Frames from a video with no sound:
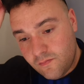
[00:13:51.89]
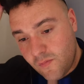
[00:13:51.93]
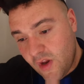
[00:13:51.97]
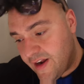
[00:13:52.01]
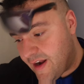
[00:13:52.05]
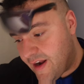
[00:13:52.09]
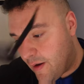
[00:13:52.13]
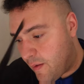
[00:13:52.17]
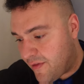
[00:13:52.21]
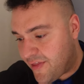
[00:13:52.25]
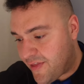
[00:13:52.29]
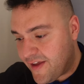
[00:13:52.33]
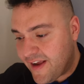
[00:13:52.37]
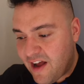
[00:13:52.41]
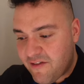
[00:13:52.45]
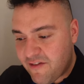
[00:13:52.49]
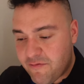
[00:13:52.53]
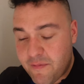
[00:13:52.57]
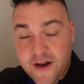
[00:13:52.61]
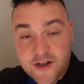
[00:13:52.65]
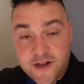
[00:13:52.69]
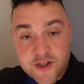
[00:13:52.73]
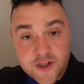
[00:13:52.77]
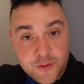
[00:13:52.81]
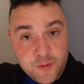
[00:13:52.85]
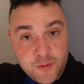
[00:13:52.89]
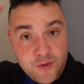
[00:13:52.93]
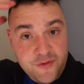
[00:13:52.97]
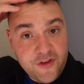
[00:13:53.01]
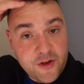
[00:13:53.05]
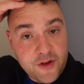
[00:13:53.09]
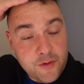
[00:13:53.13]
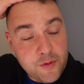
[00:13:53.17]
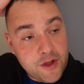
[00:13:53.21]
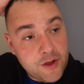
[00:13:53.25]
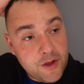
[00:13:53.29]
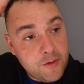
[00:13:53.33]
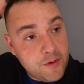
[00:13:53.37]
Now, I think I've mentioned with a
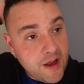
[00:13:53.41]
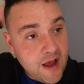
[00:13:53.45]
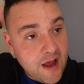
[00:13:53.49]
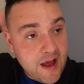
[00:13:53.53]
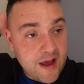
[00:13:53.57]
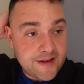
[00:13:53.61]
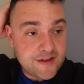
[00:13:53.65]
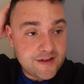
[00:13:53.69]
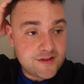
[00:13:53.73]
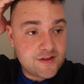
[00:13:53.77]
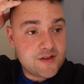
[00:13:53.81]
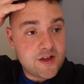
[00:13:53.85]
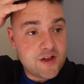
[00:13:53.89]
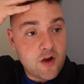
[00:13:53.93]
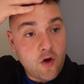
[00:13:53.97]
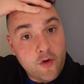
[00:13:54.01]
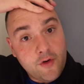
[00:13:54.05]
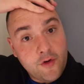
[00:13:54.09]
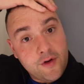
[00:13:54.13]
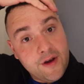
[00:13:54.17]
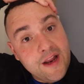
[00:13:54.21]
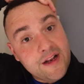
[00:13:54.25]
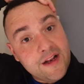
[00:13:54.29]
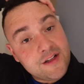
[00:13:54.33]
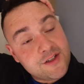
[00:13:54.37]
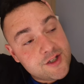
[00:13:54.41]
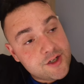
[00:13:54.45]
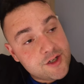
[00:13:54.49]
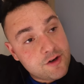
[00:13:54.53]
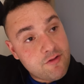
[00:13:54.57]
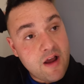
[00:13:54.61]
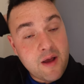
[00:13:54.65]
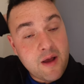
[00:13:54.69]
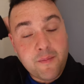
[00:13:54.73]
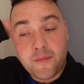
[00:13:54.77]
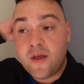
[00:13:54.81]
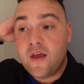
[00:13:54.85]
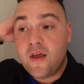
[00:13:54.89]
few of you guys on
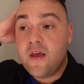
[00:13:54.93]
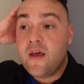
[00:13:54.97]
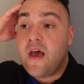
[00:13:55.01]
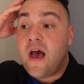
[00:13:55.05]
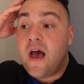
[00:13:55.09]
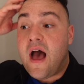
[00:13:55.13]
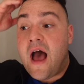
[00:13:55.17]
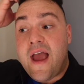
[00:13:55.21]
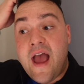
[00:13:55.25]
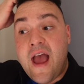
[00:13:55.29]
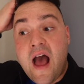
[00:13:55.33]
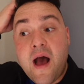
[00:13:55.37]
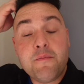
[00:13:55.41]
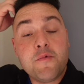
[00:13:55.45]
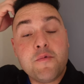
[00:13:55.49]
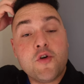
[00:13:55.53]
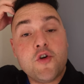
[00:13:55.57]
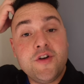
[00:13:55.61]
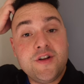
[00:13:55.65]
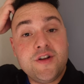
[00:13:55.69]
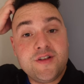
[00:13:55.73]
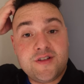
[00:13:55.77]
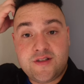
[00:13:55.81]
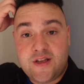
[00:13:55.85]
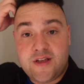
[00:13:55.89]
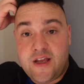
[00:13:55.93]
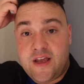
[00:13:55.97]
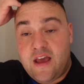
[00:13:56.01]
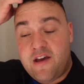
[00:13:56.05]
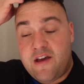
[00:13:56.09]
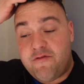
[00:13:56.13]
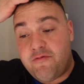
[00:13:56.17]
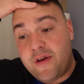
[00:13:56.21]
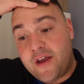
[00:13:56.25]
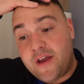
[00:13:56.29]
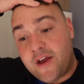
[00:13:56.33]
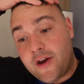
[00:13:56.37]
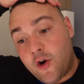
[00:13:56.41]
Instagram, I am going to see
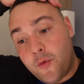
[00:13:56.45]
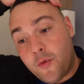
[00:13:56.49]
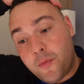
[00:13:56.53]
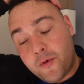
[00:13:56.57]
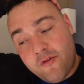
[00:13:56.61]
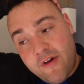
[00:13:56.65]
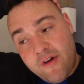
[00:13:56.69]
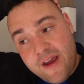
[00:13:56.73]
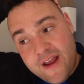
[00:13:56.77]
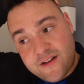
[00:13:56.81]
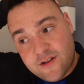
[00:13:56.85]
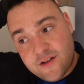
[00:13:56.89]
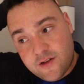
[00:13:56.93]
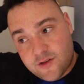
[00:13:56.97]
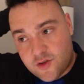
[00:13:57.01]
if we can upgrade.